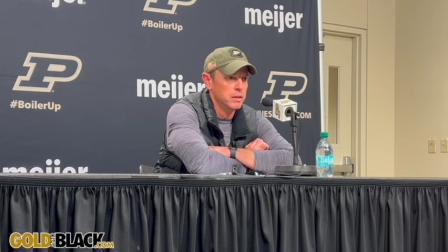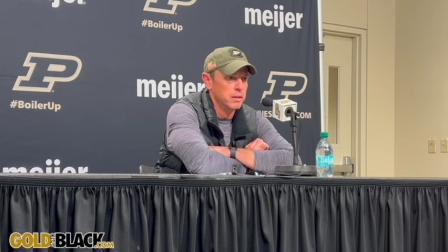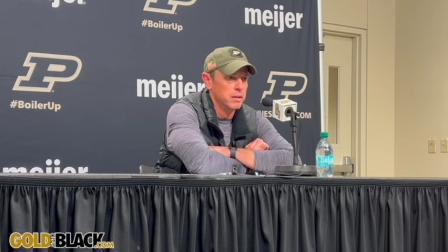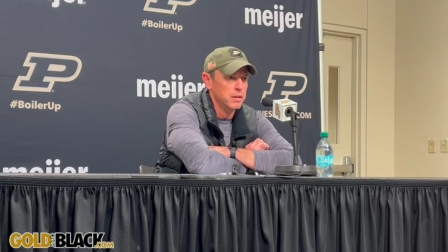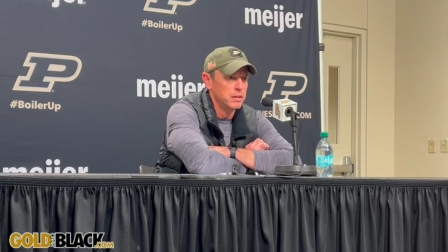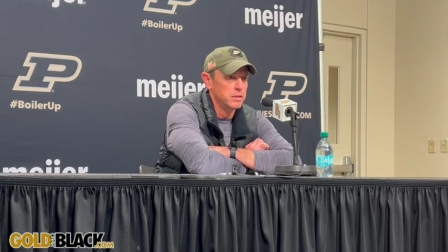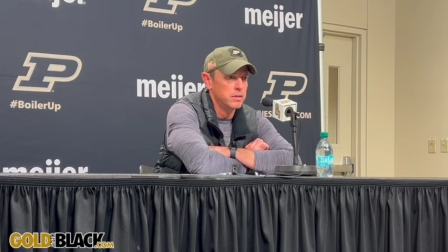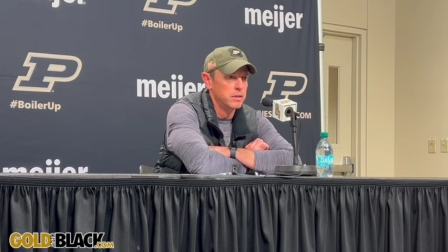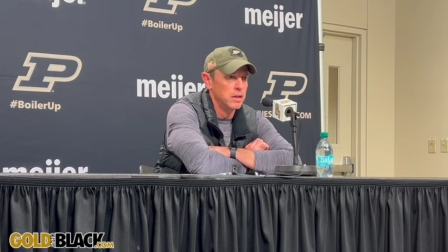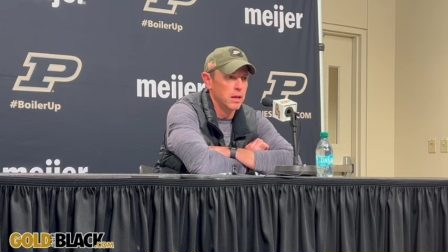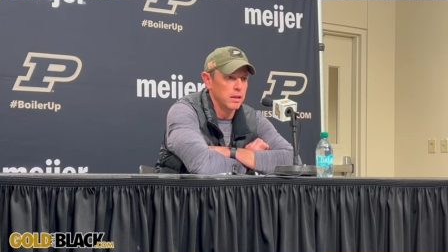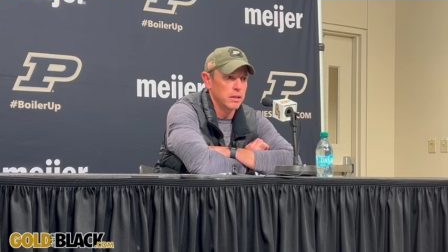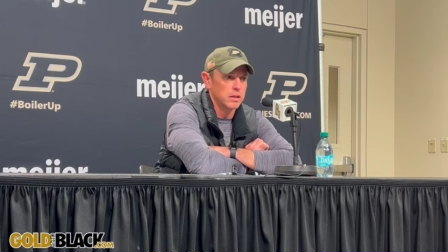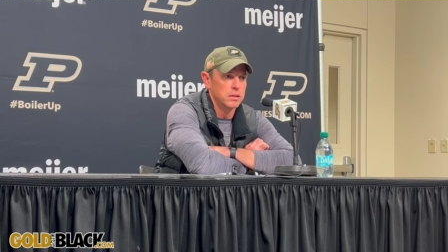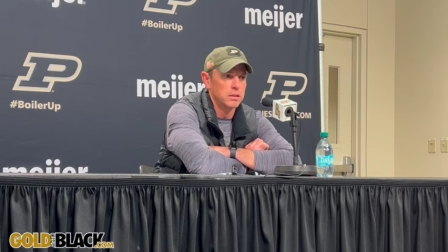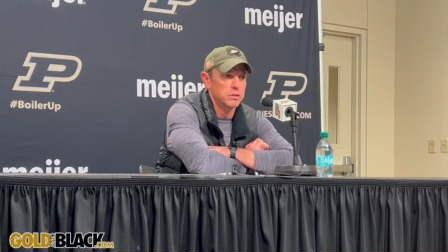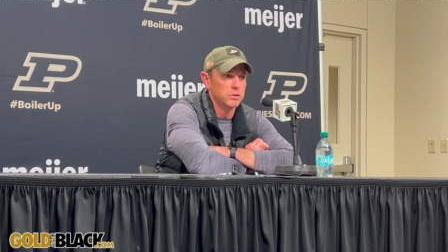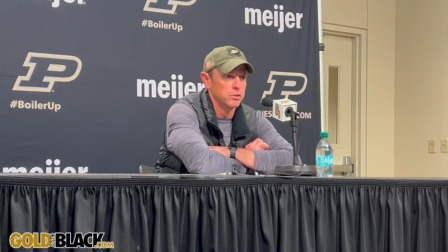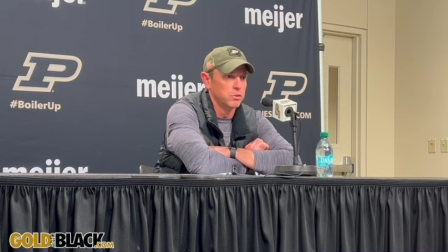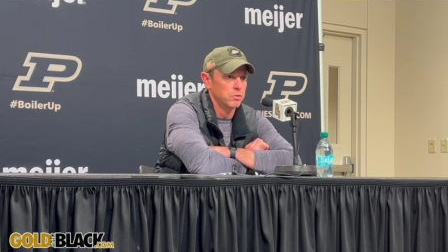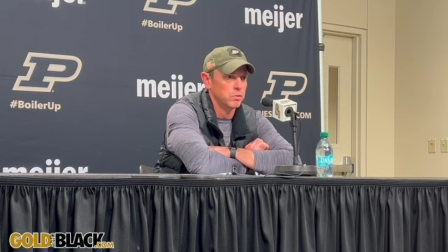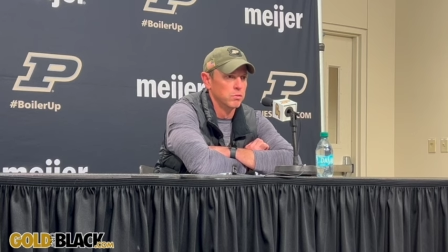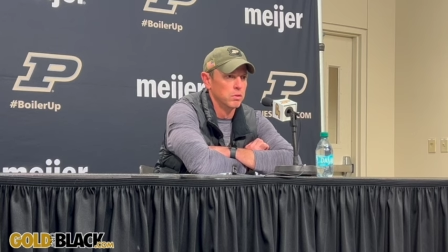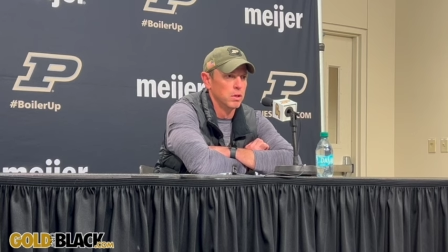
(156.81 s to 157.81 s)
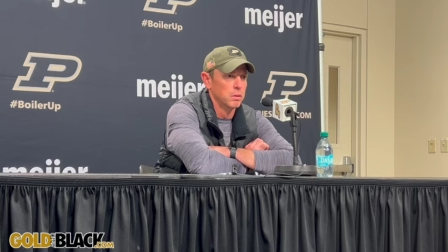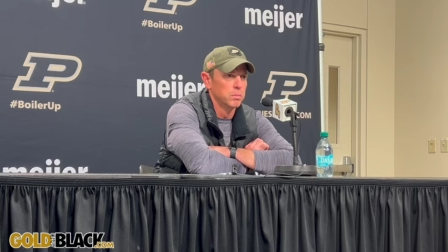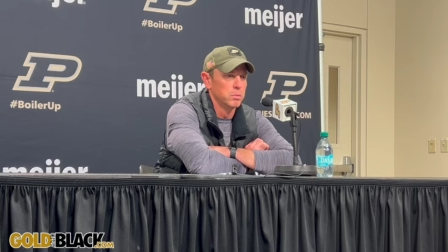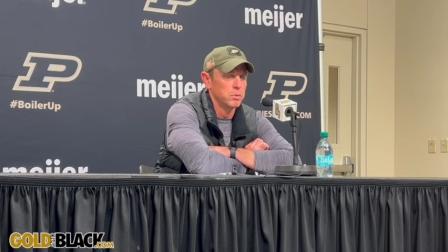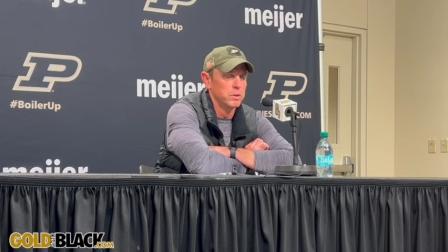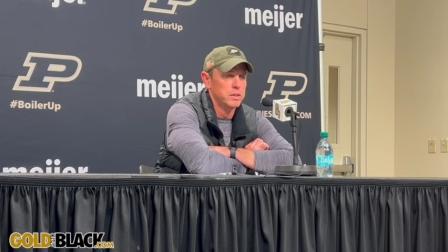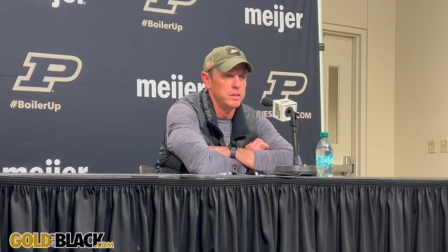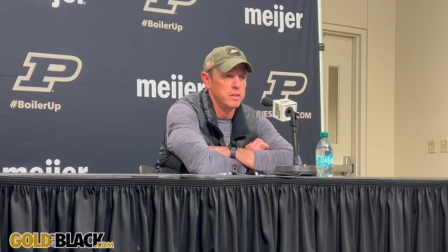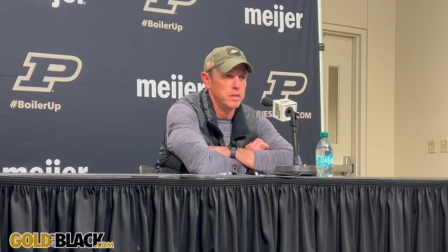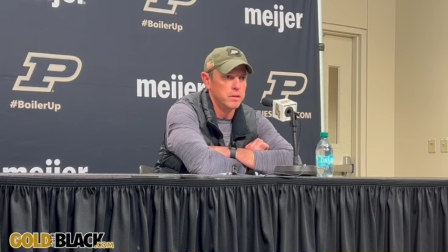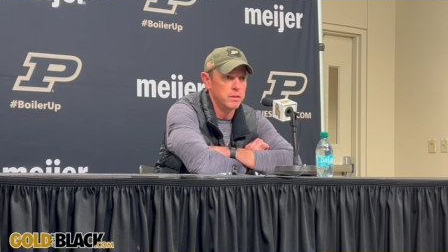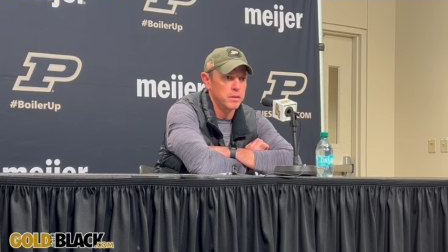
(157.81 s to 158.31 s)
he's not going to screw up
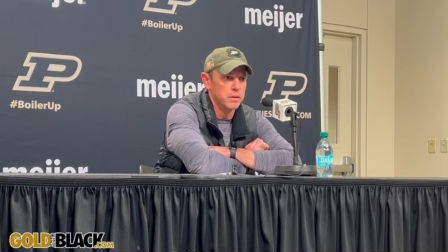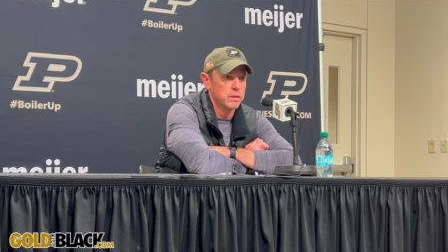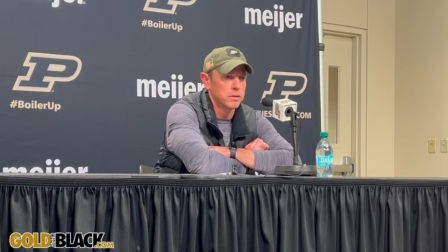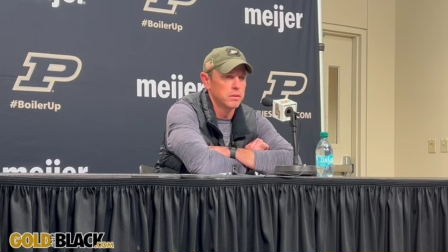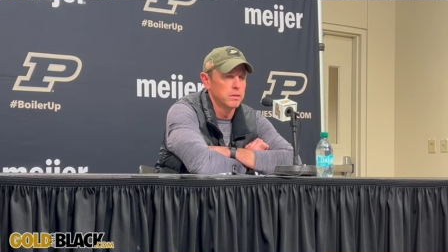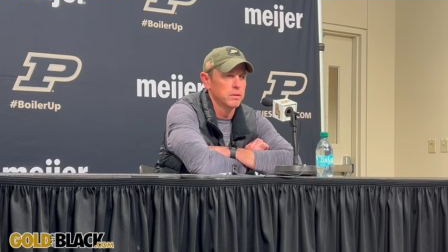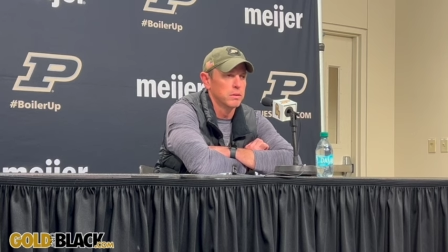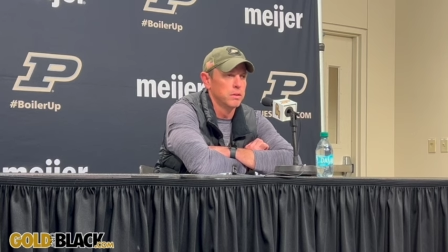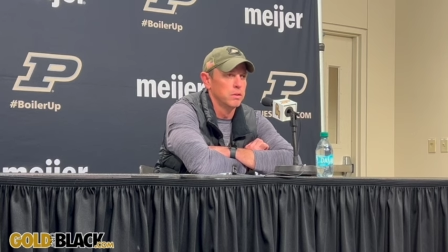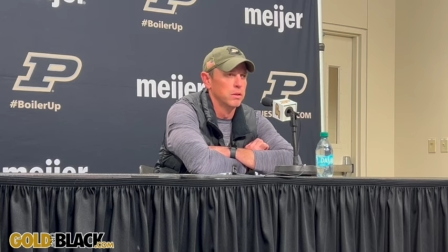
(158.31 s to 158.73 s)
when he's in there,